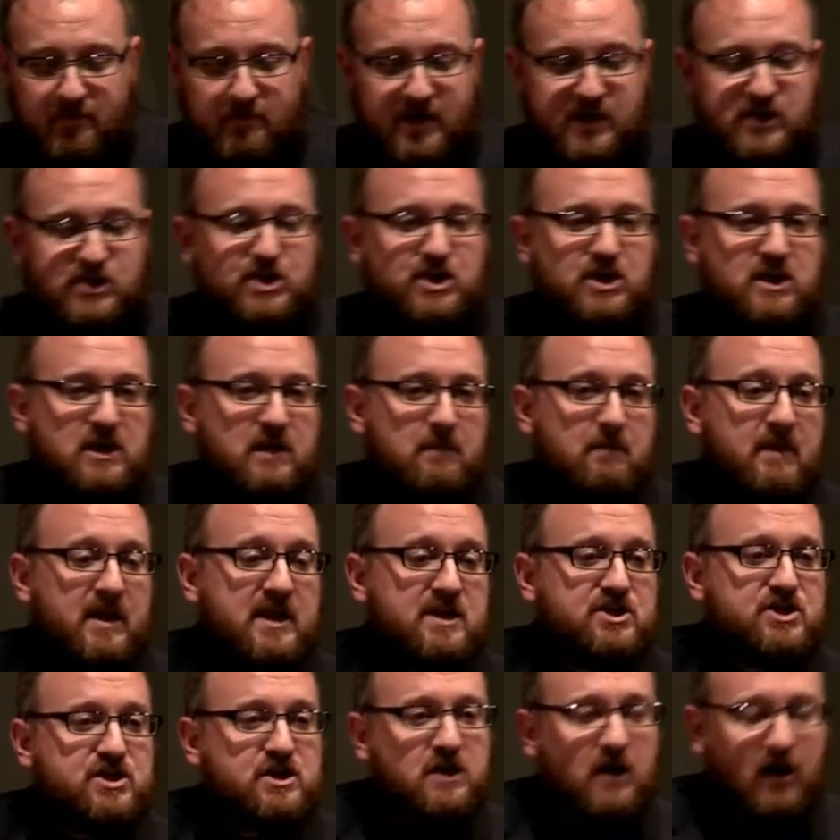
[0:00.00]
the mention,
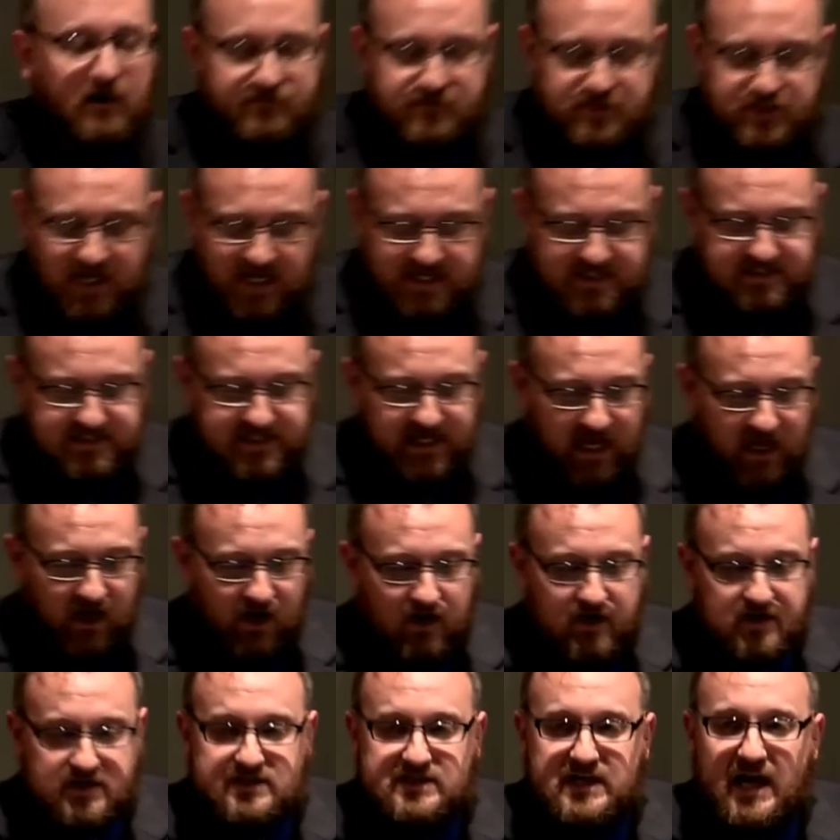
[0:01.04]
mention of
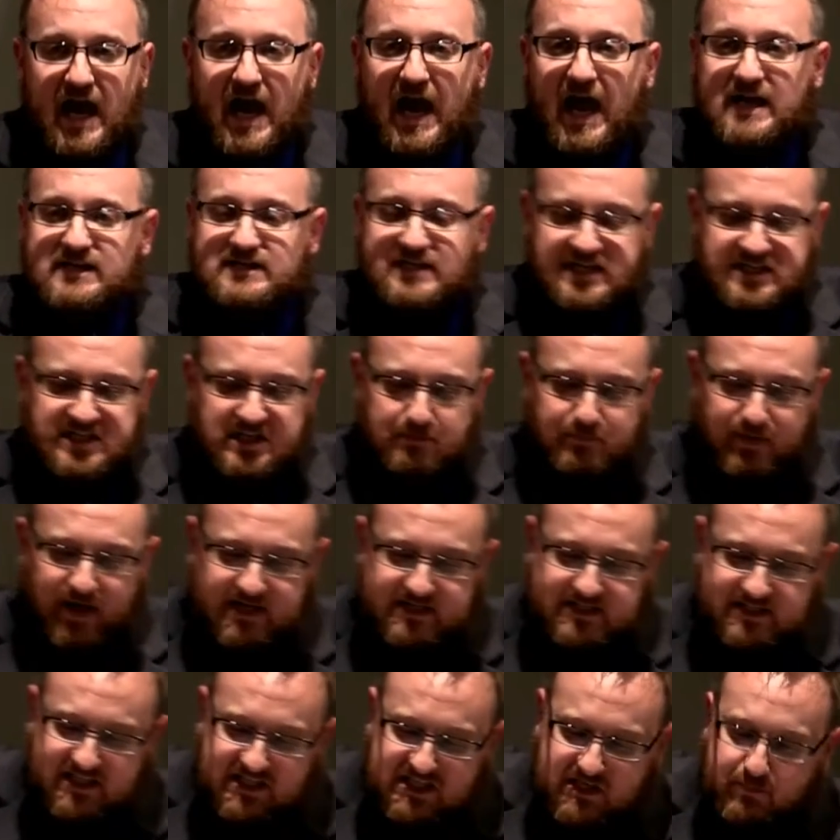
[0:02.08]
Gentiles
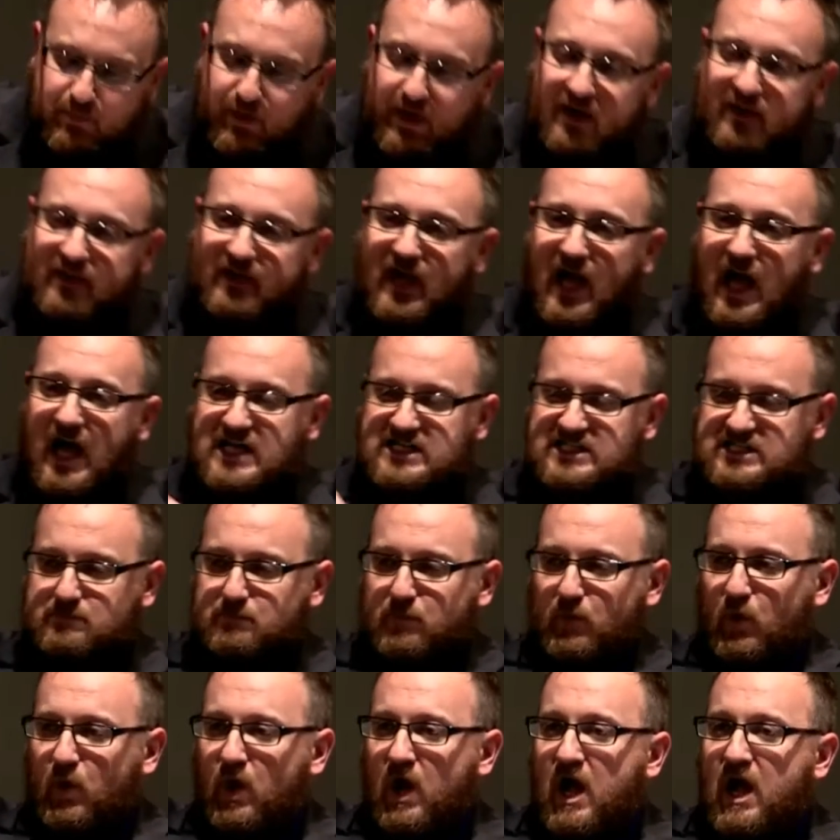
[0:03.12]
anticipates the spread of the
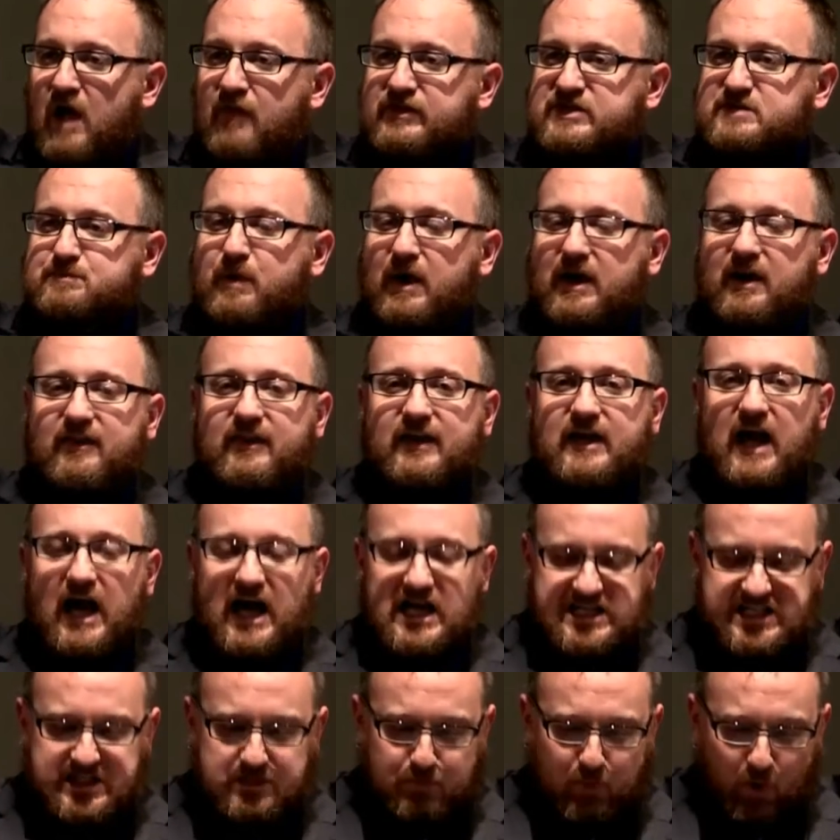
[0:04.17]
gospel, the spread of the
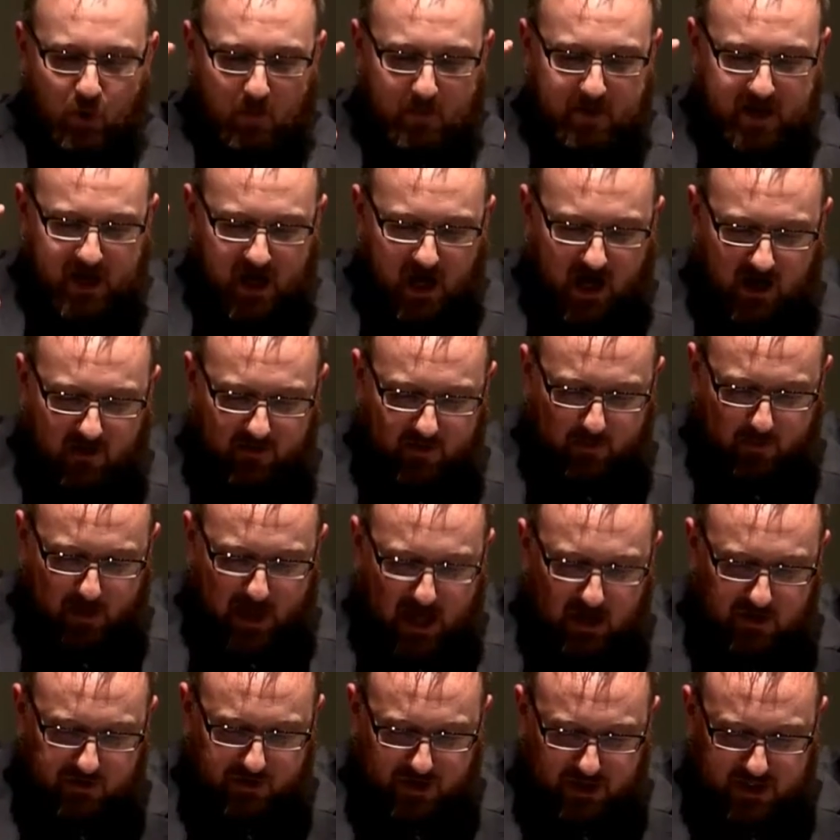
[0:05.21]
gospel beyond the
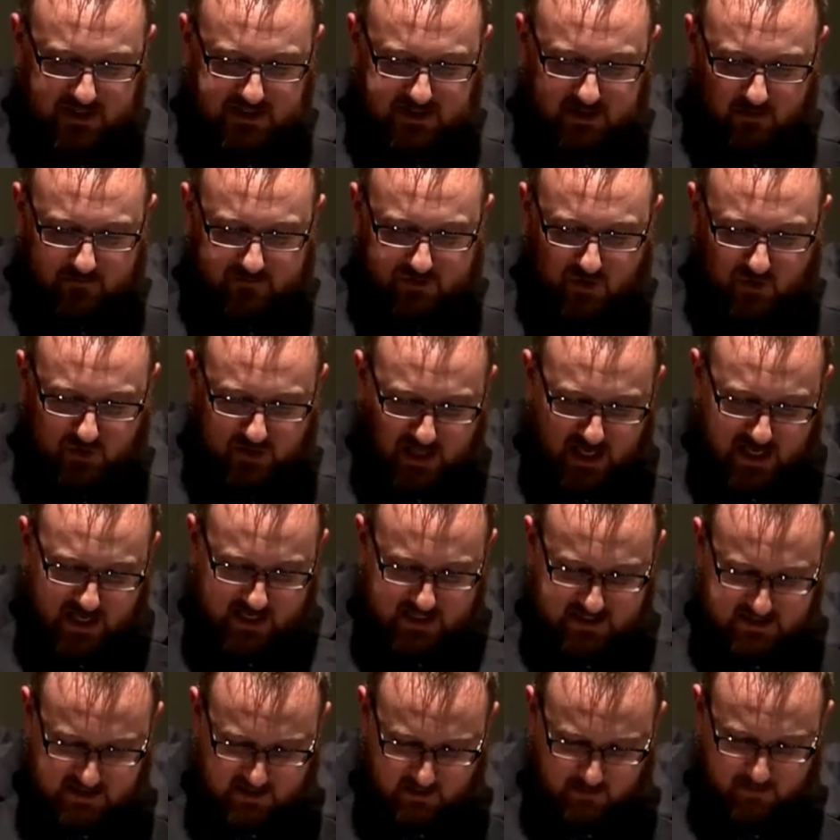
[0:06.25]
boundaries of
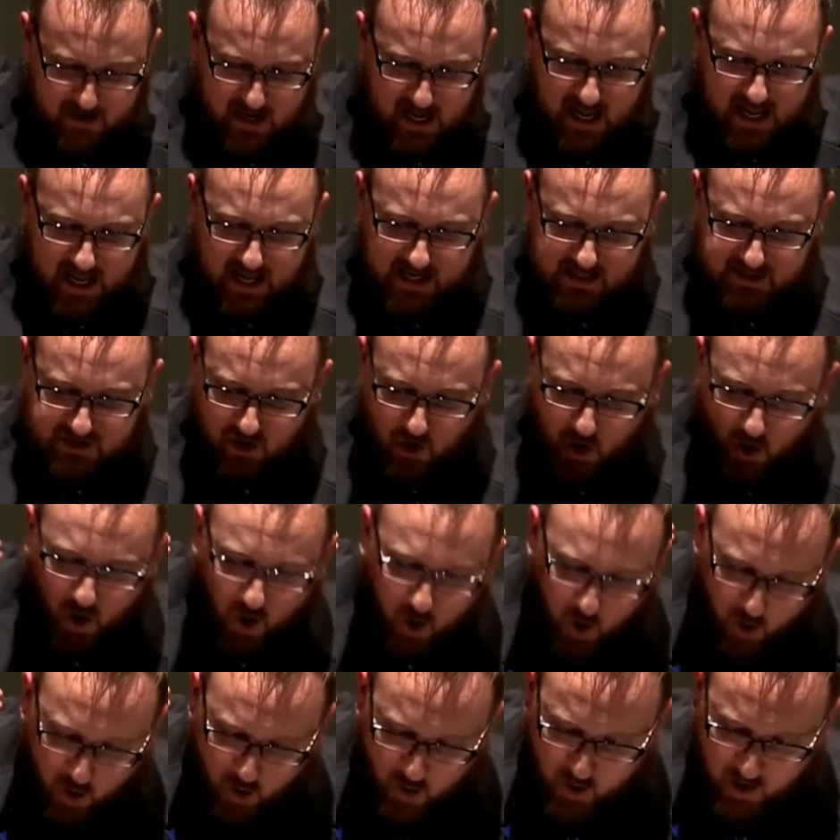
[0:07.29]
Judaism and to
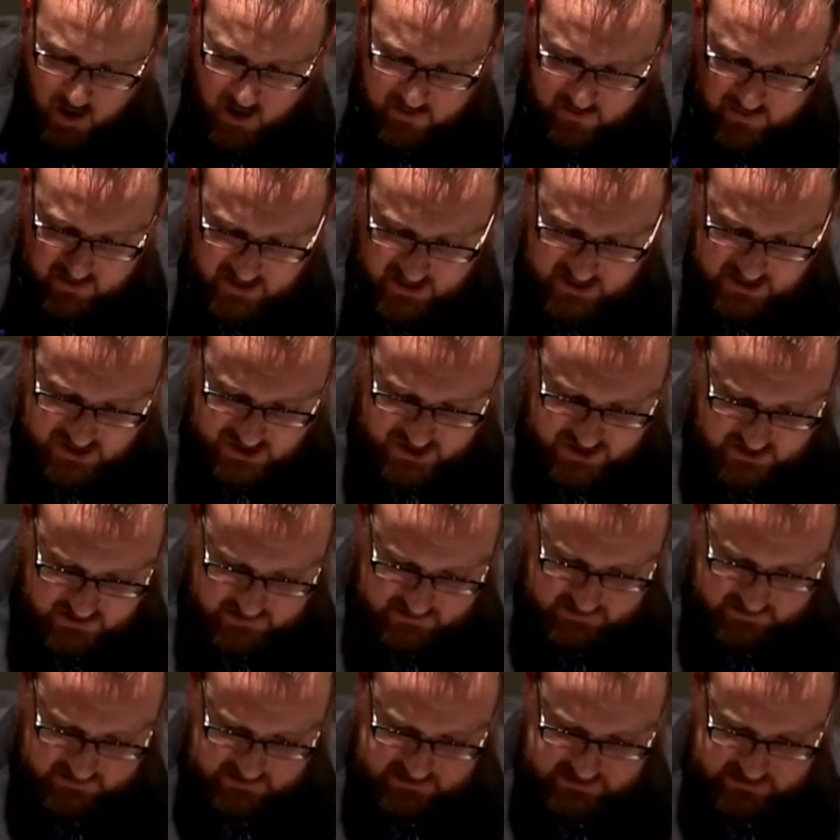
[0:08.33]
all the
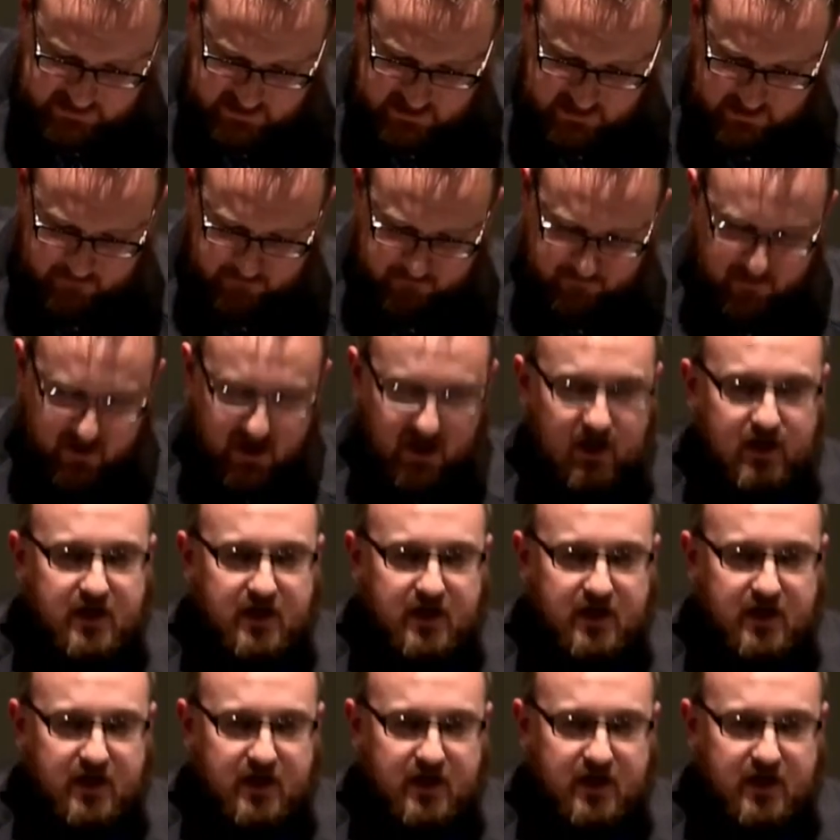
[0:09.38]
nations.